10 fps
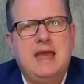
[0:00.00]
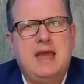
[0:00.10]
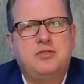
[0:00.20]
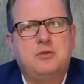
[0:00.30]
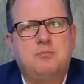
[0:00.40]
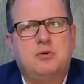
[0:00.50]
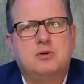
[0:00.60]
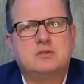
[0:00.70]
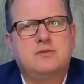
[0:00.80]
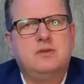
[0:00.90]
at the
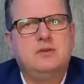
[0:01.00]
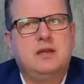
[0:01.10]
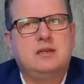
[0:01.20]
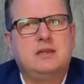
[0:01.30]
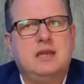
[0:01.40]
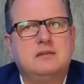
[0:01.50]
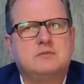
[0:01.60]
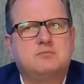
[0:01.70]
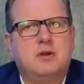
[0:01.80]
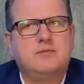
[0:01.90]
ports of the United
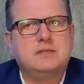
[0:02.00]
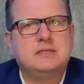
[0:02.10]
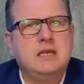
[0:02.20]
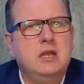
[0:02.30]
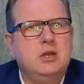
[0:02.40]
Kingdom's province